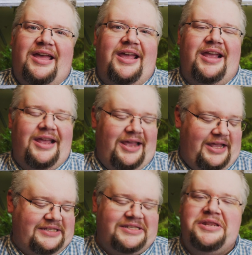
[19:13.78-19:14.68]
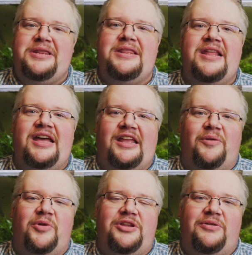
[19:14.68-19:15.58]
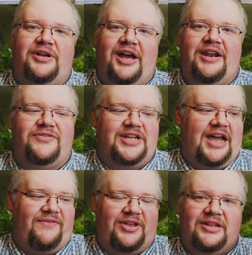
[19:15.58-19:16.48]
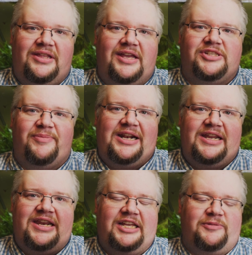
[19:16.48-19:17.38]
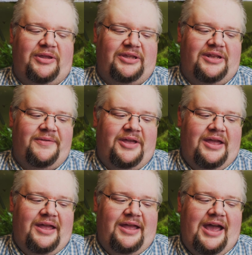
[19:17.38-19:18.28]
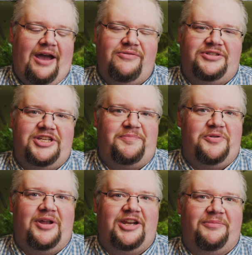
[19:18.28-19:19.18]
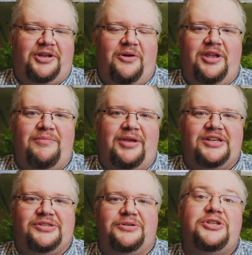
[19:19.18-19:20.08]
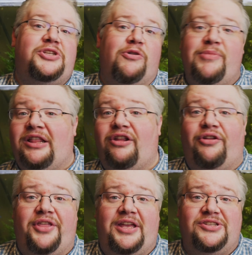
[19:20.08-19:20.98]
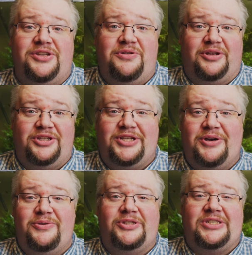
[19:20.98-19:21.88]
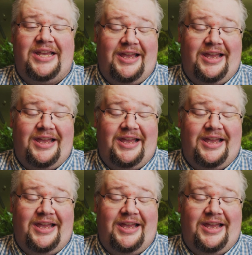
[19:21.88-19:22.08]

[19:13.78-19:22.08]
It's nutty when you kind of dive into the estimated index method, how deep you end up going because there's so many little things that you can dose.